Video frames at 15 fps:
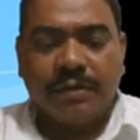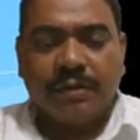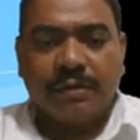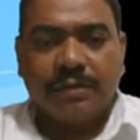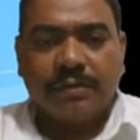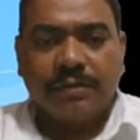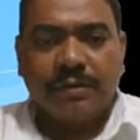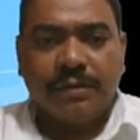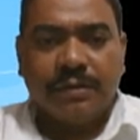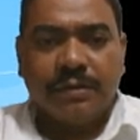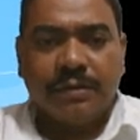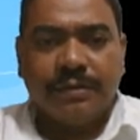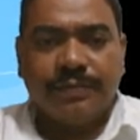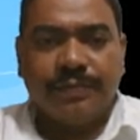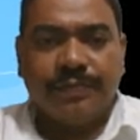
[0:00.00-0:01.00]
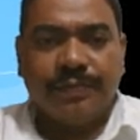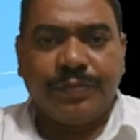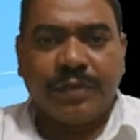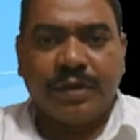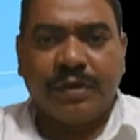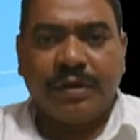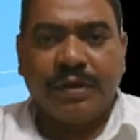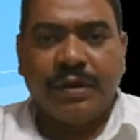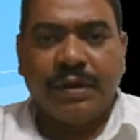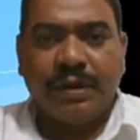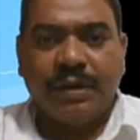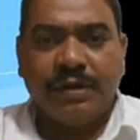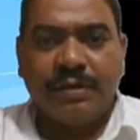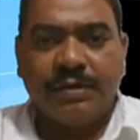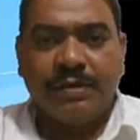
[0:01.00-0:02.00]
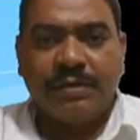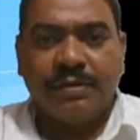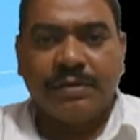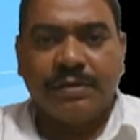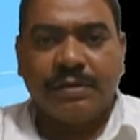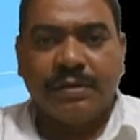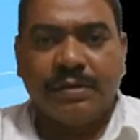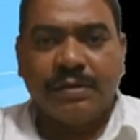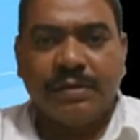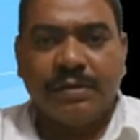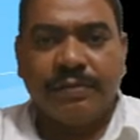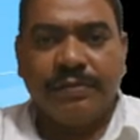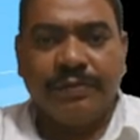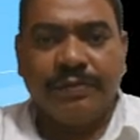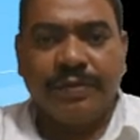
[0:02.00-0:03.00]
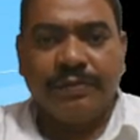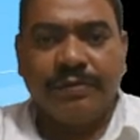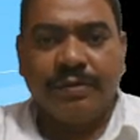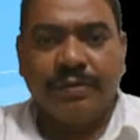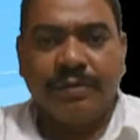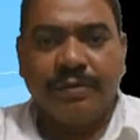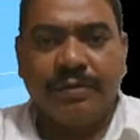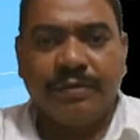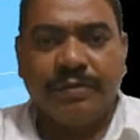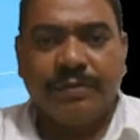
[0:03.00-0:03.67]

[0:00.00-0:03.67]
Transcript: So here A is 54,